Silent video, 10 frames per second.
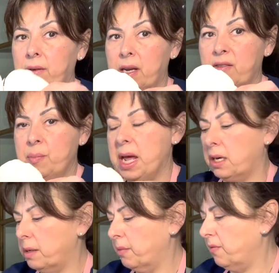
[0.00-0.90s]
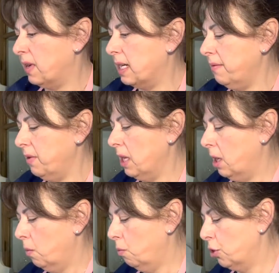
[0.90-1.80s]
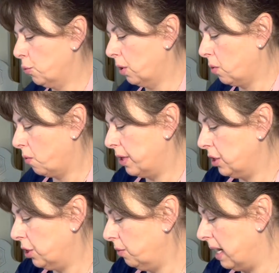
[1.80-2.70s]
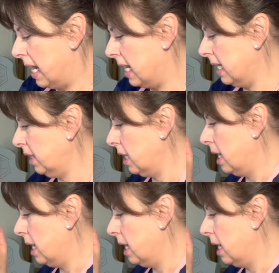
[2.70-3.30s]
of petal number 5, which we're going to add.